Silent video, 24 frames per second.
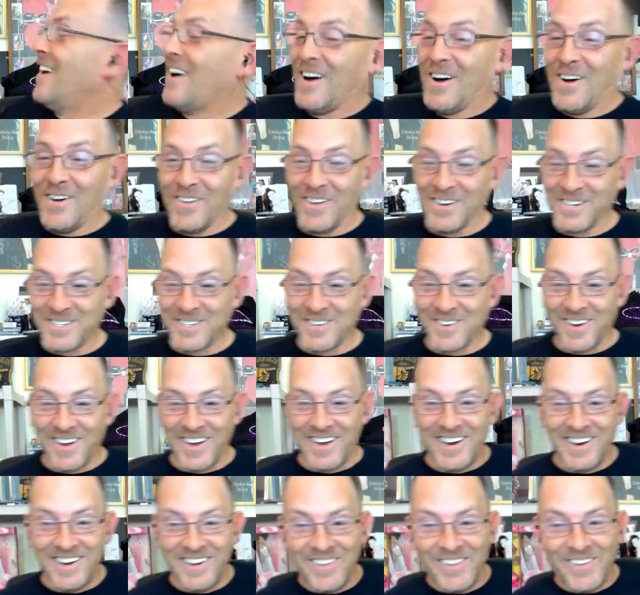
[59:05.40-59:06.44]
Oh, the
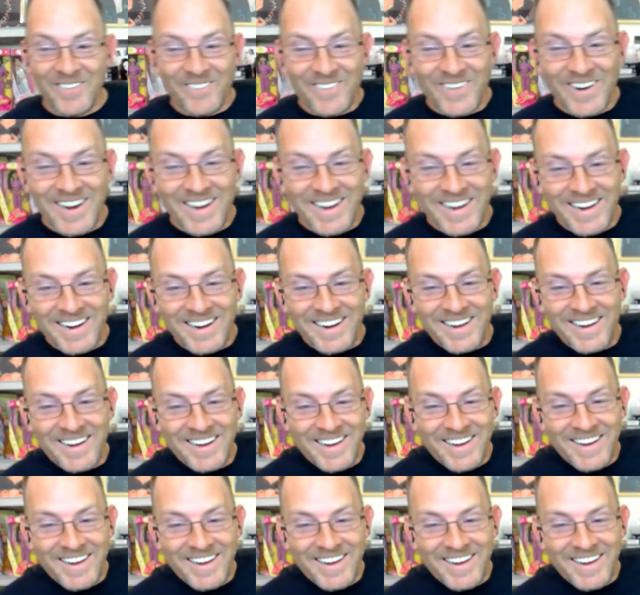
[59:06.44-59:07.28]
Selena in the red.